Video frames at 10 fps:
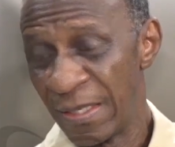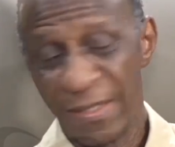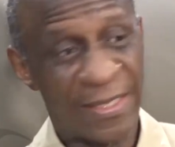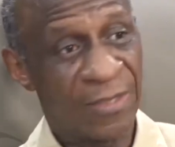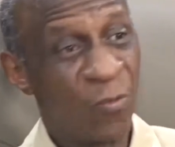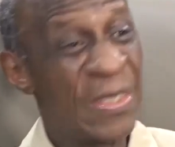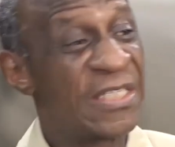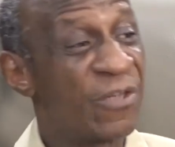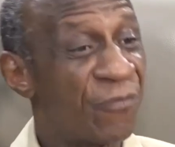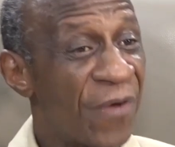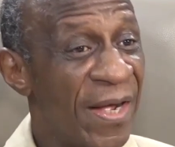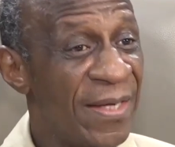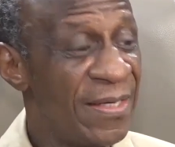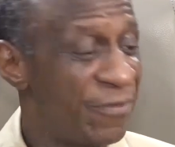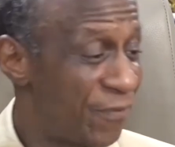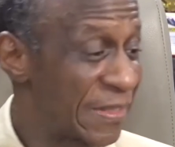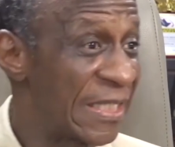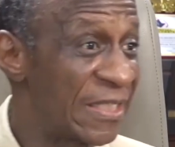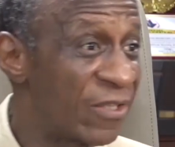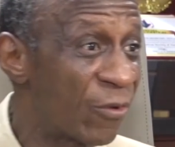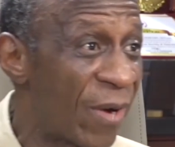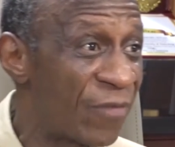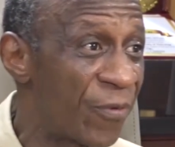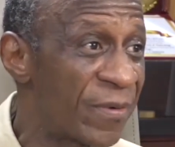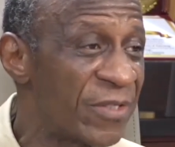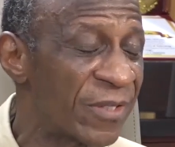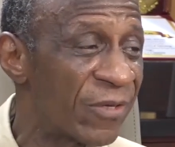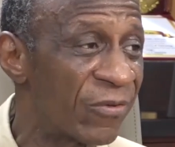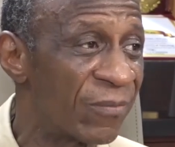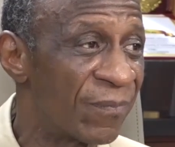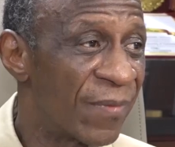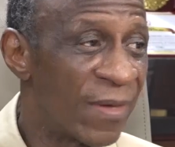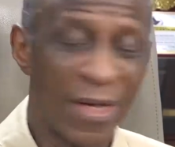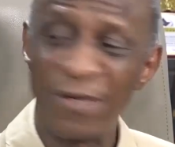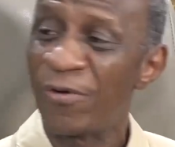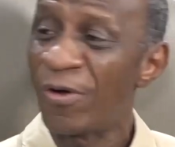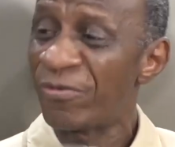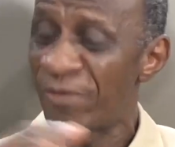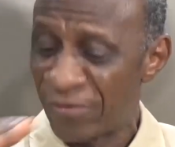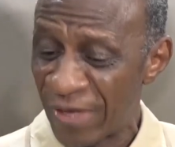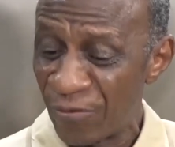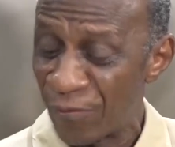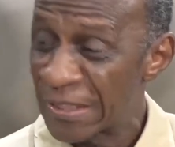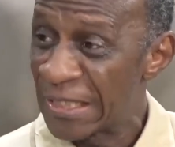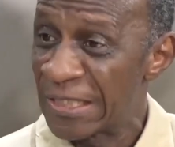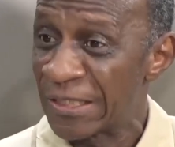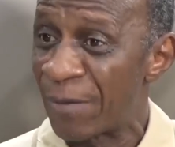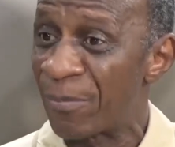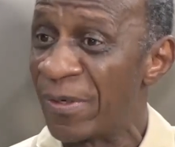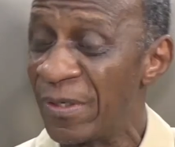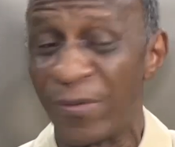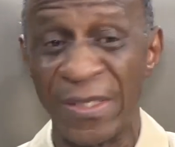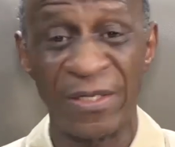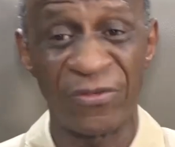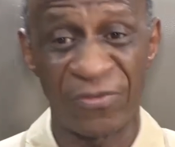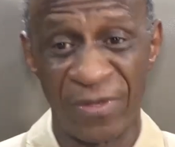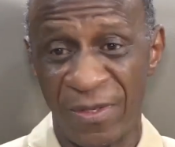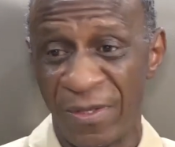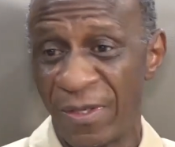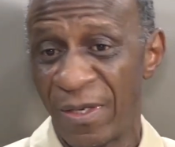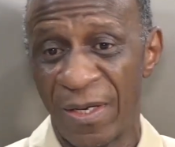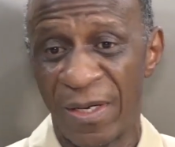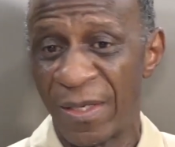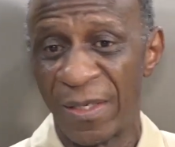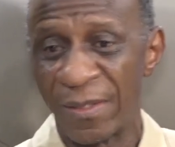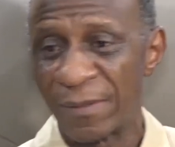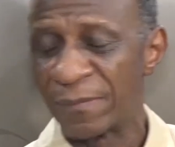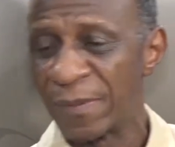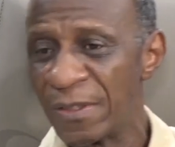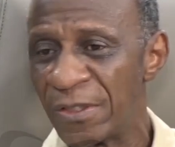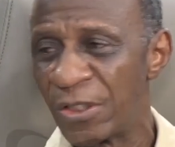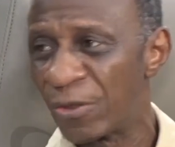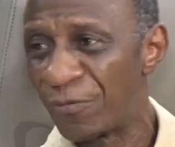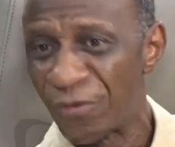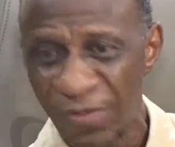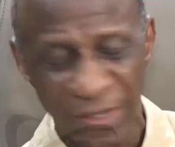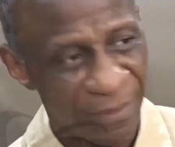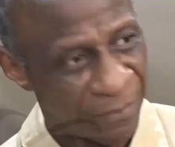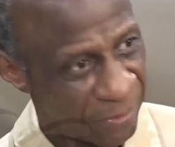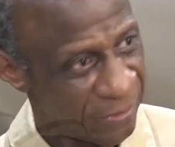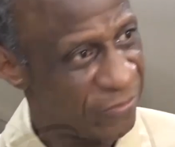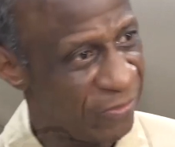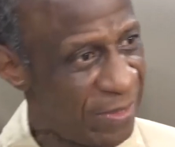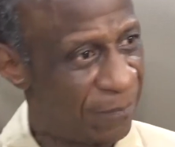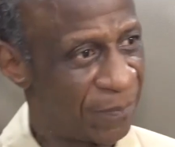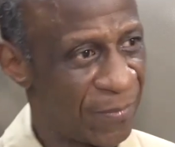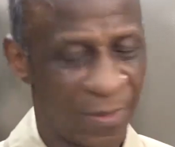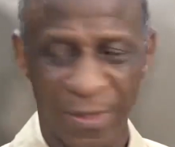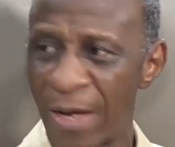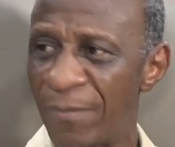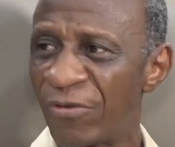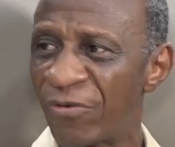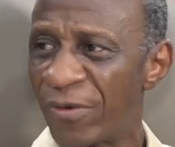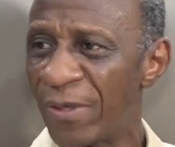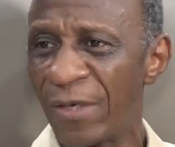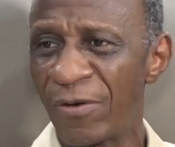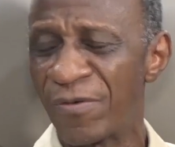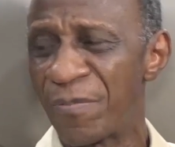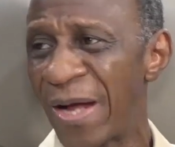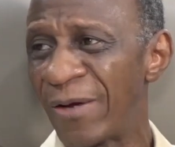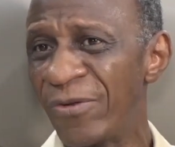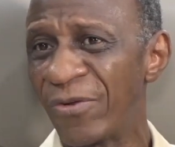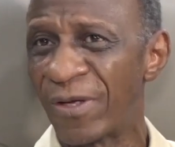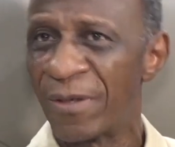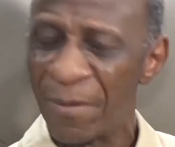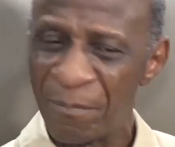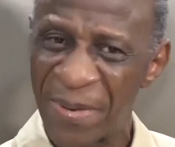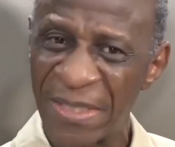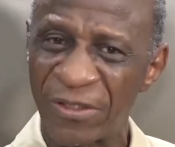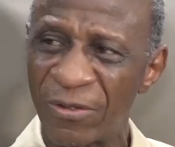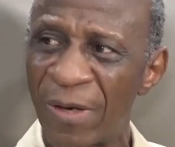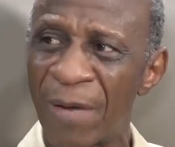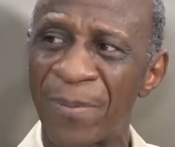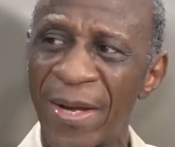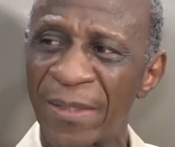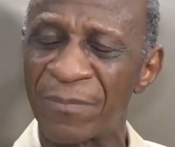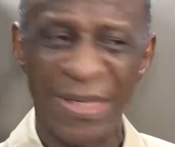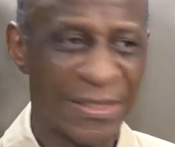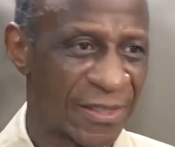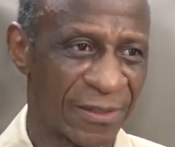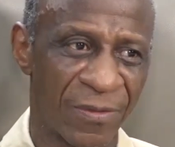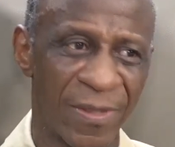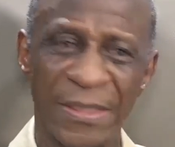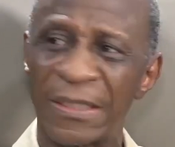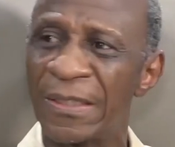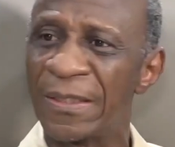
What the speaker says: that will define the facilities required for research. And if those research facilities are brought in, whether it's geophysical laboratory, chemistry, any of the biological, basic or applied, medicine, call it,